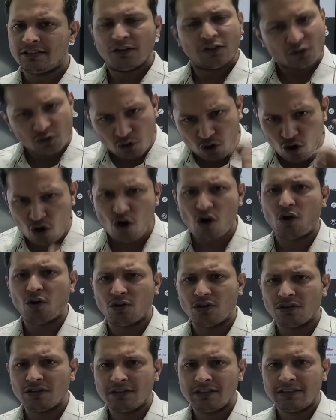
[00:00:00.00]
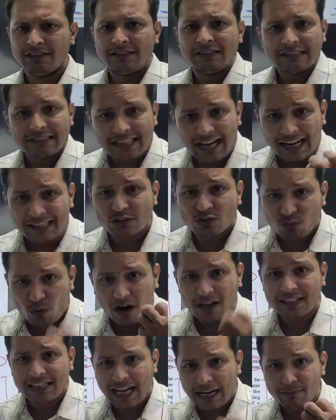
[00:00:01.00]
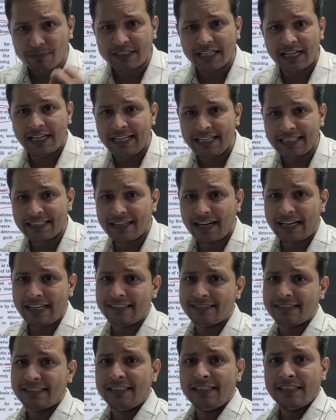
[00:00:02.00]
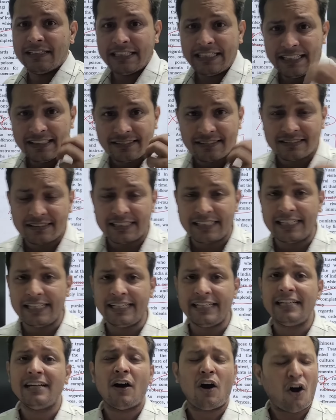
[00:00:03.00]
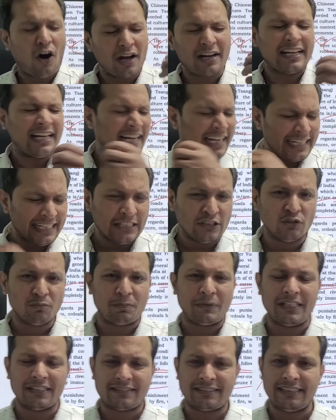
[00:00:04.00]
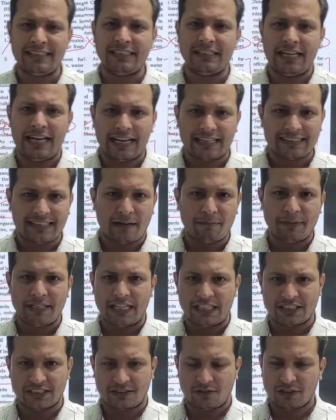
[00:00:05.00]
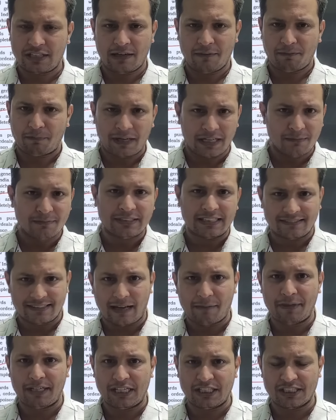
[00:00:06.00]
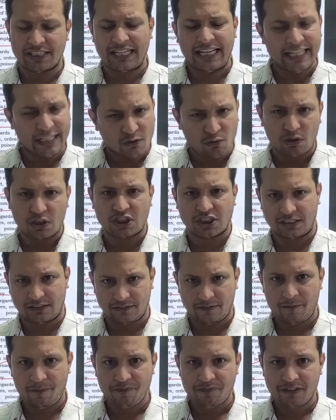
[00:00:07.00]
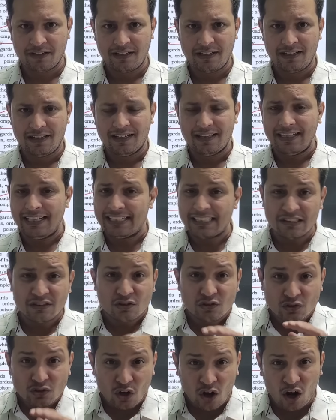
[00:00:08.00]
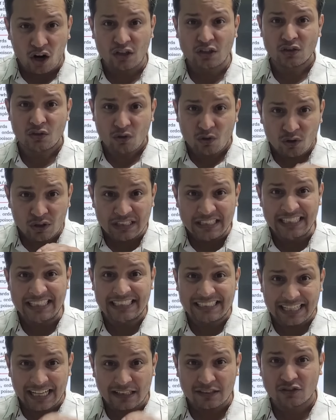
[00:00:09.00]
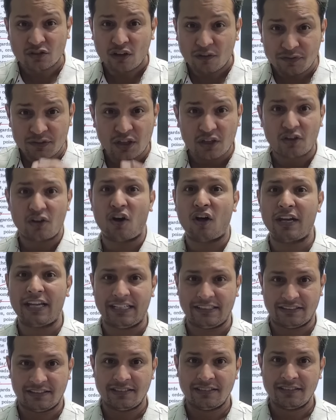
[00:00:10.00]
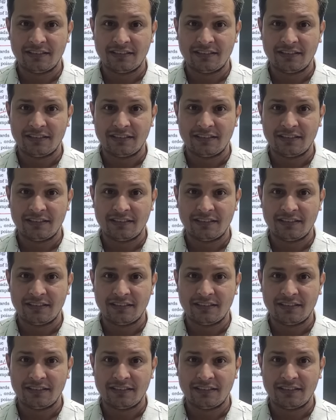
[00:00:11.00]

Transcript: No. That's what I am telling, guys. History or any UPSC examination, okay, prelims examination, any question, it is not only test of your knowledge.